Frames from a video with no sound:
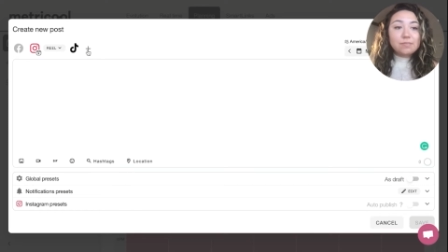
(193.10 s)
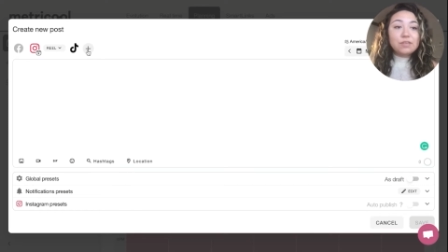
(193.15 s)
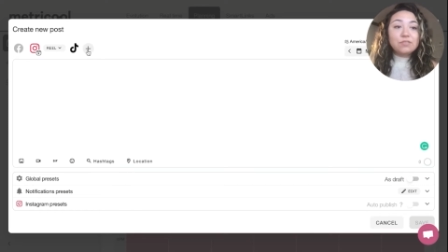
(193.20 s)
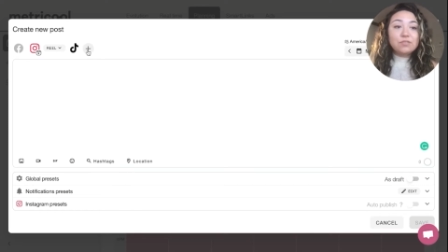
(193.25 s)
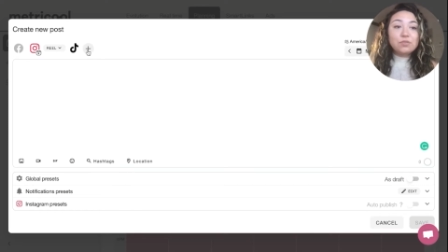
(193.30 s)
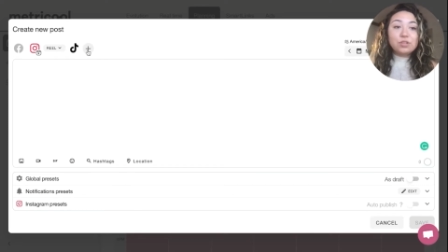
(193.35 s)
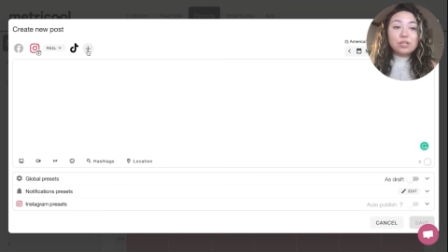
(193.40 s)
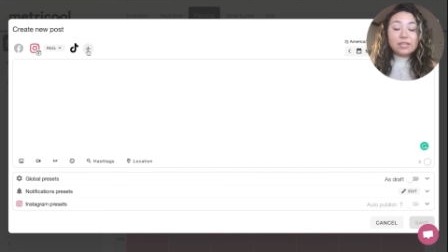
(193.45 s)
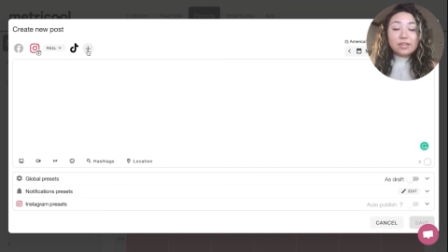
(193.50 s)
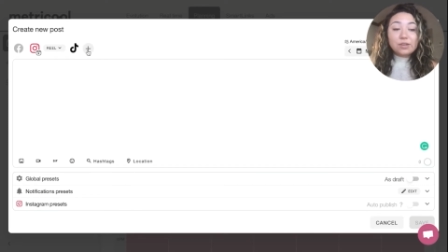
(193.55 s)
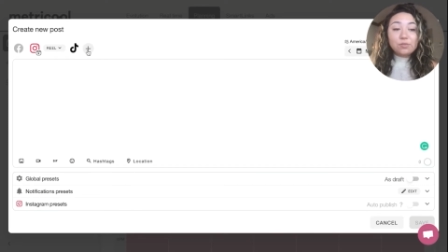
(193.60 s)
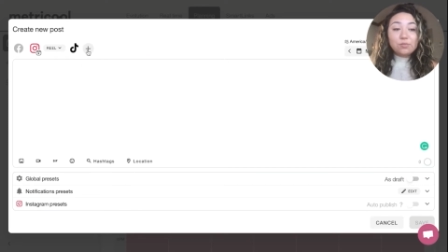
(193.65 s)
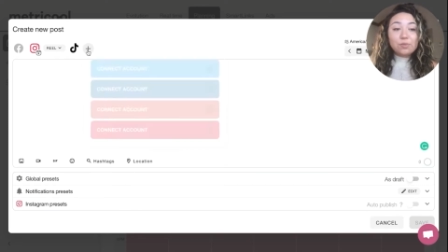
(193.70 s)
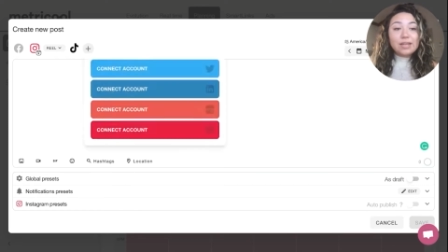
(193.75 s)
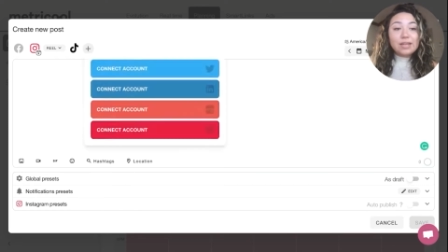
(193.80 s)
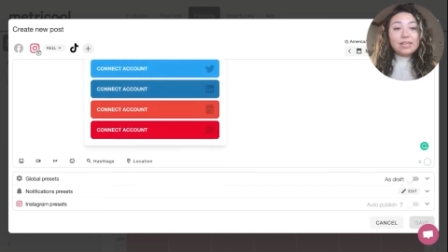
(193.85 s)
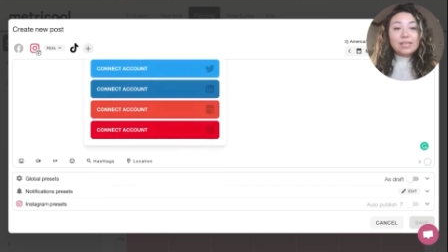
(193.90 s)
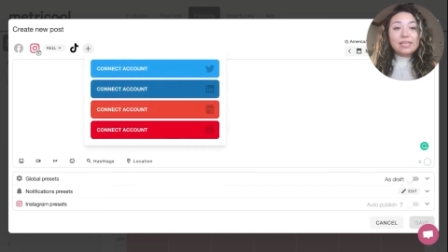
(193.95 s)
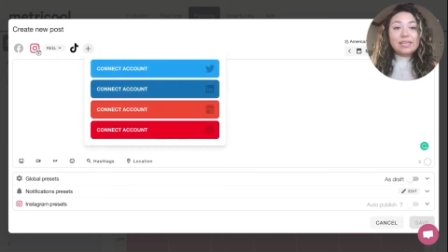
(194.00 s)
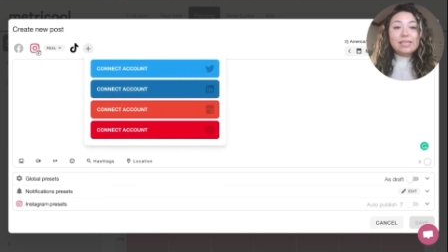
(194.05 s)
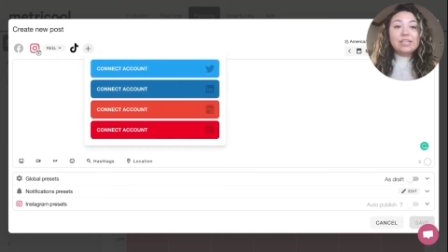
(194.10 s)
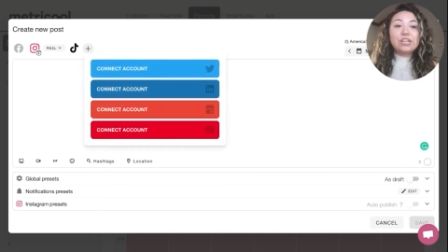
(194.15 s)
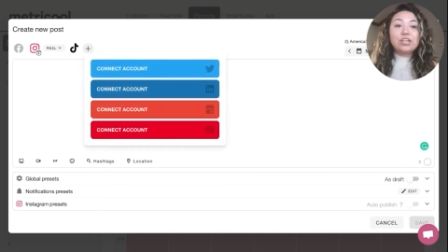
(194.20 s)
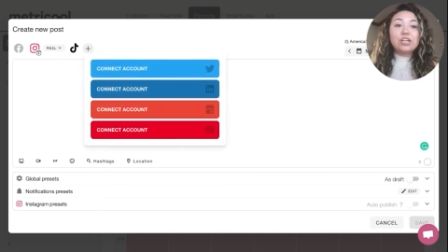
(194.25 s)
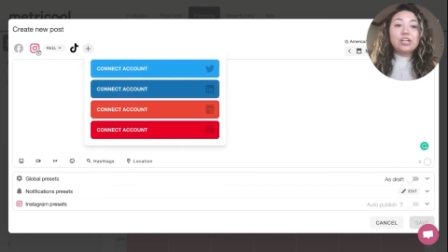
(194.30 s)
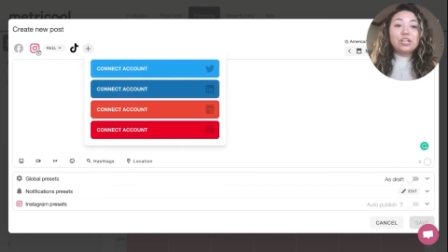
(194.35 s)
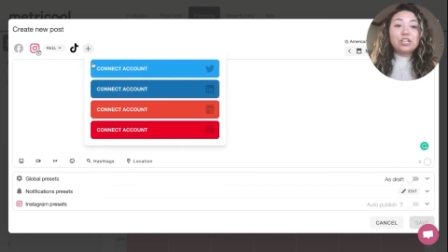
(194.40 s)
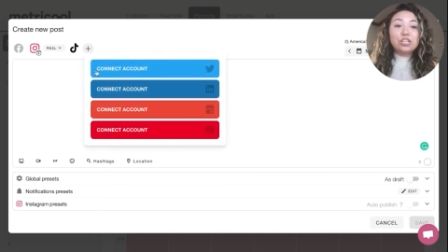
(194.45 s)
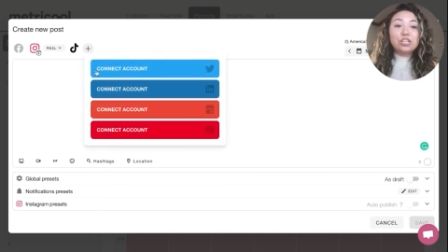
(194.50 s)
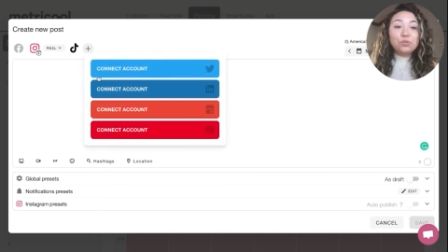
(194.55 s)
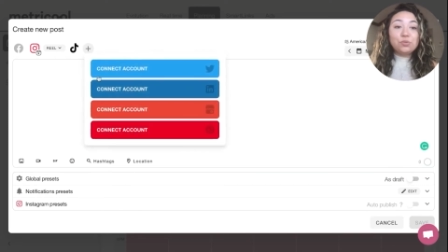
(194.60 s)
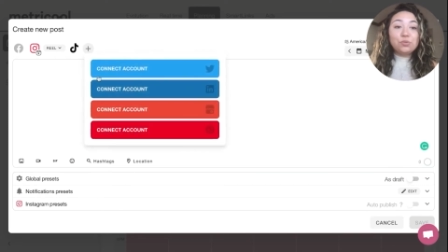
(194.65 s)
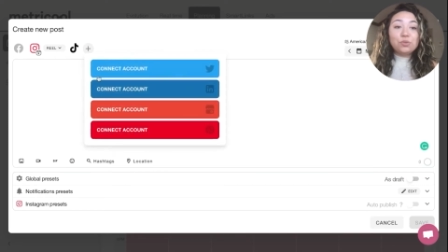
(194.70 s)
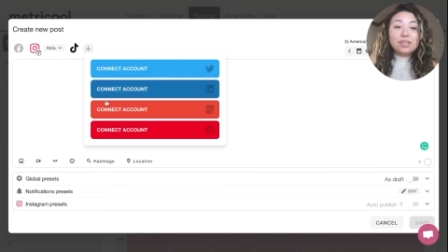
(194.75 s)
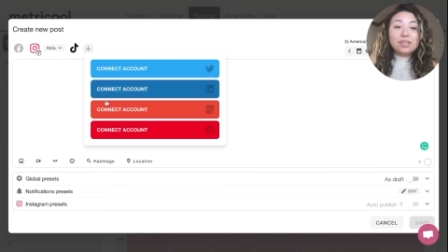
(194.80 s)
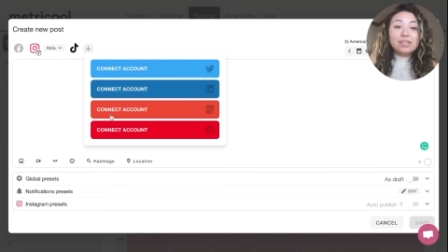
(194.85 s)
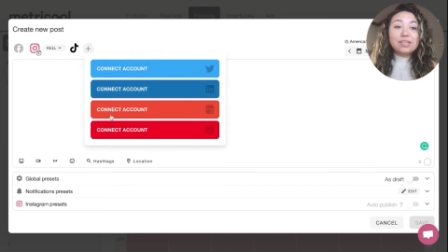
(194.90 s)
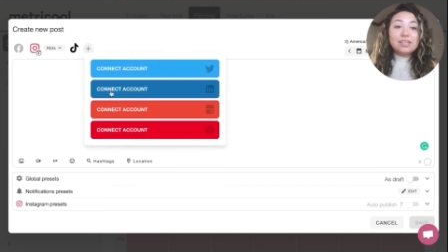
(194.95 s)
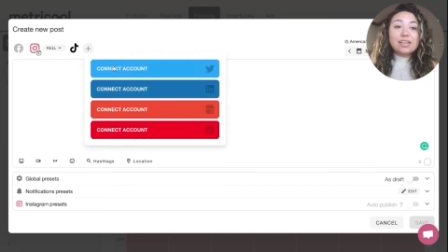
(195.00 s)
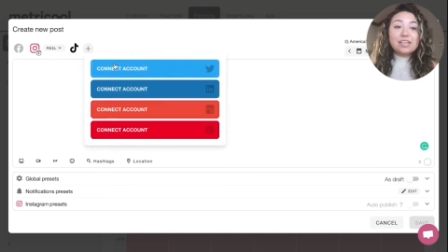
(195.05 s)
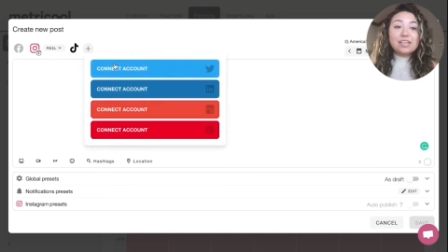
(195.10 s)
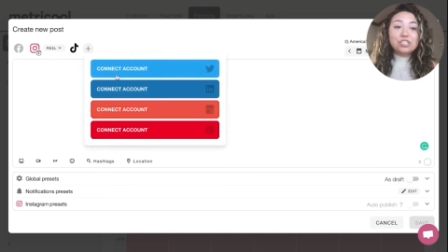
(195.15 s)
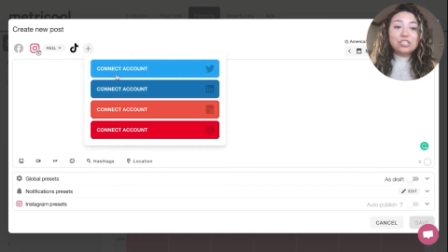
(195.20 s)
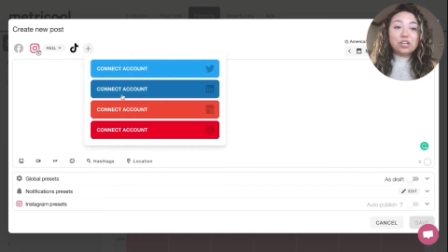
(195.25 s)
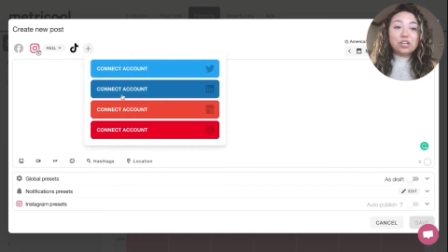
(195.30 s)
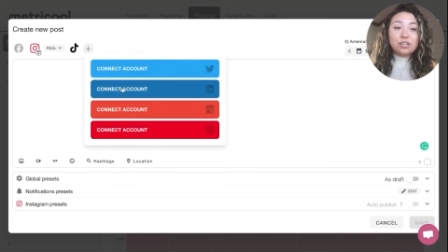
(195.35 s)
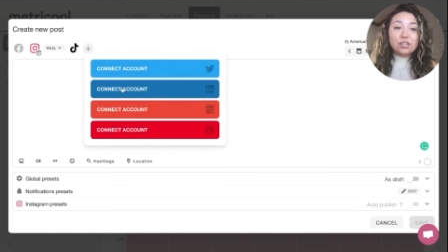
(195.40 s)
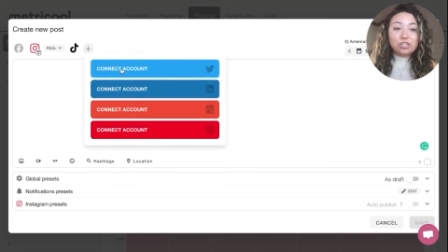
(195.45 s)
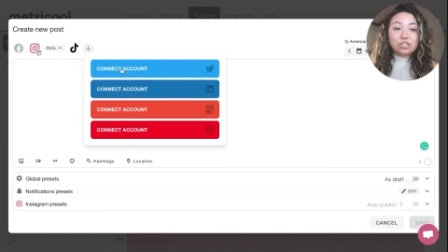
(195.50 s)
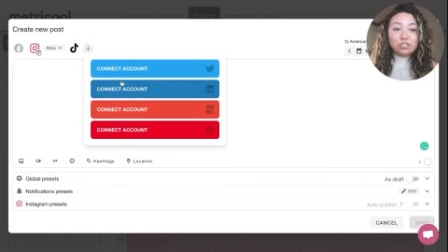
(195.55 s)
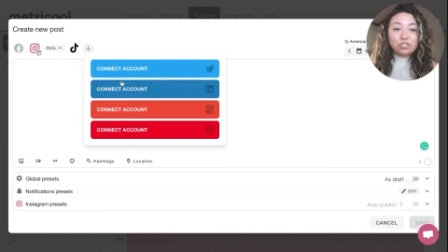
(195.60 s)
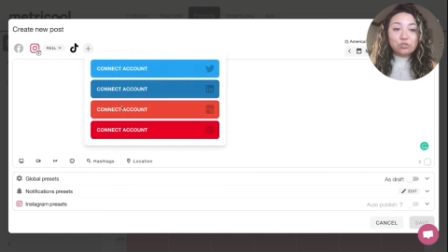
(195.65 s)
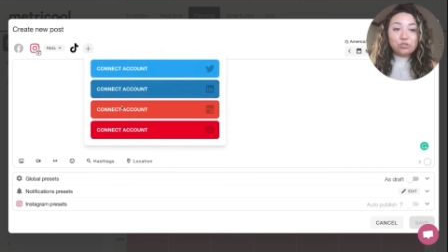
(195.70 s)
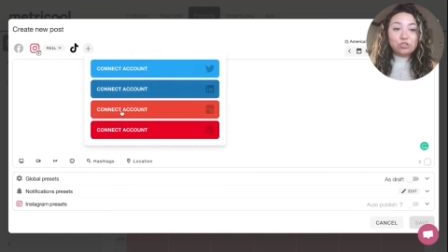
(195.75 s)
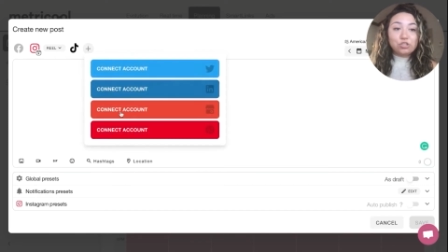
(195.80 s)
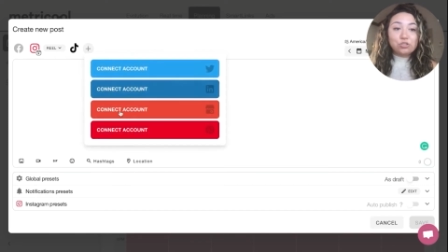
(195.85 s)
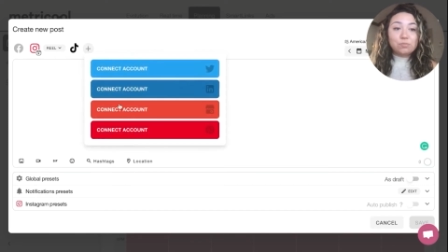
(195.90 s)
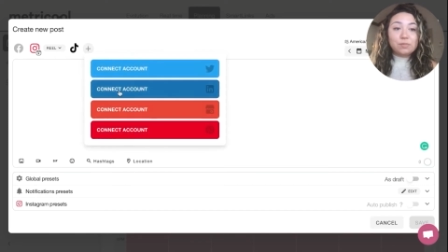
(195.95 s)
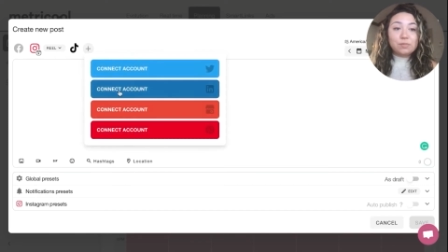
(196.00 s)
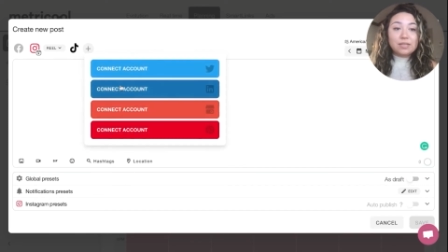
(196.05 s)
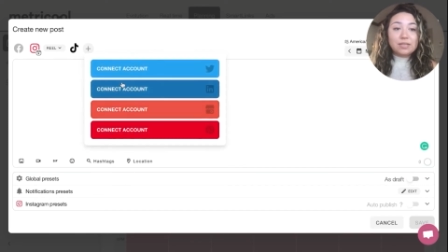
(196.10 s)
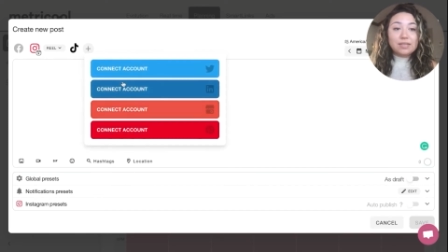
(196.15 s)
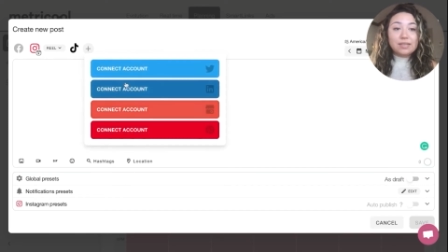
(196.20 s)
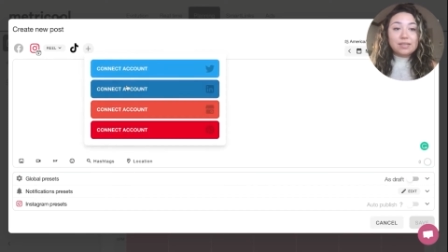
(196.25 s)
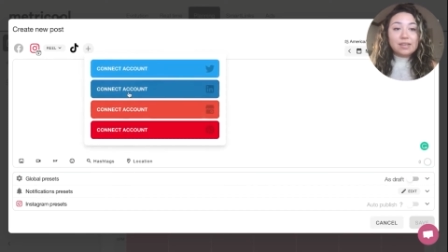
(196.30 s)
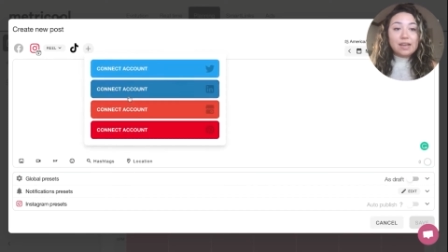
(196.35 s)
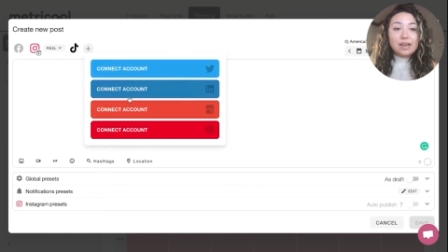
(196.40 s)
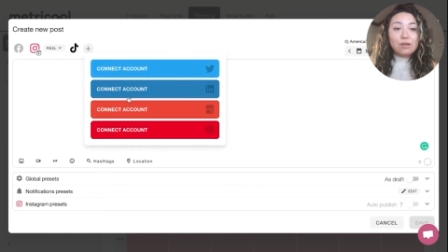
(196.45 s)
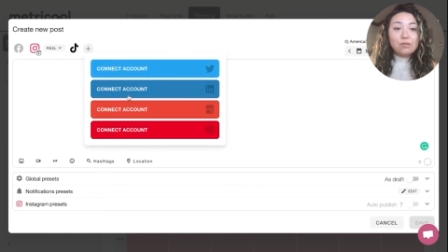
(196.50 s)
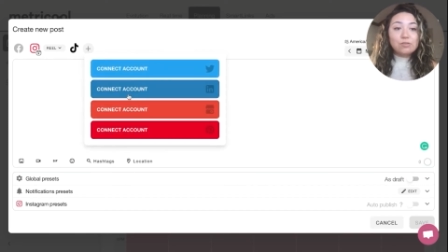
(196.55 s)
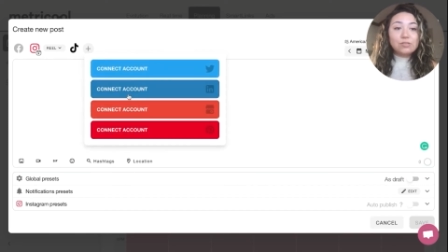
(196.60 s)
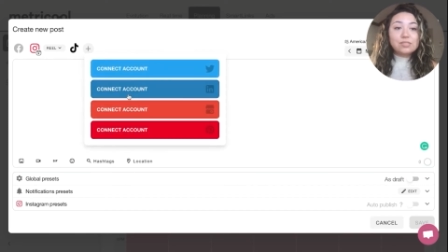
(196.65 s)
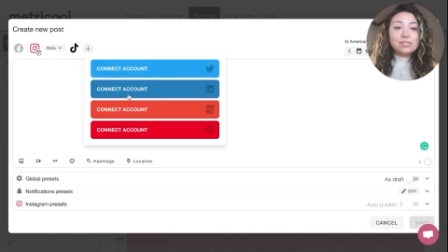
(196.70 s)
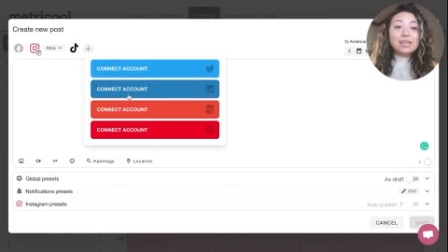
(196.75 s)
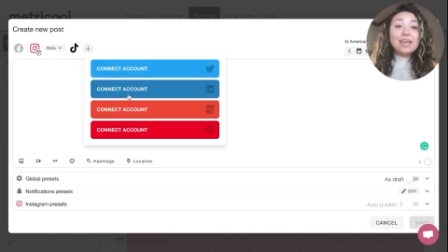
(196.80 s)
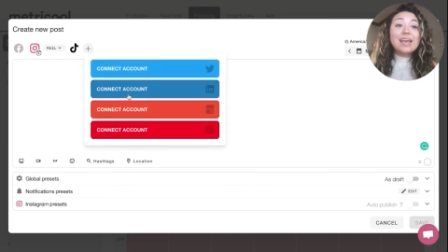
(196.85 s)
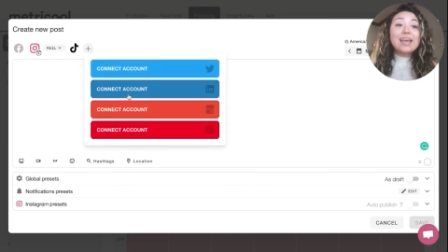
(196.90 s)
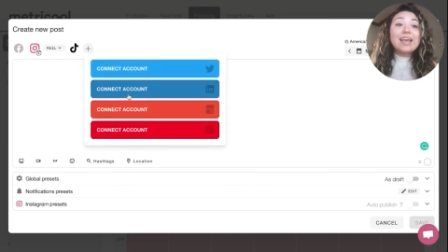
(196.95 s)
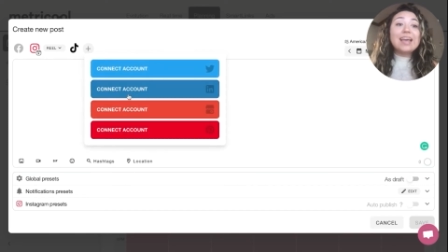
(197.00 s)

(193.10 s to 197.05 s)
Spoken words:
if you click right here, you can connect your other social media accounts.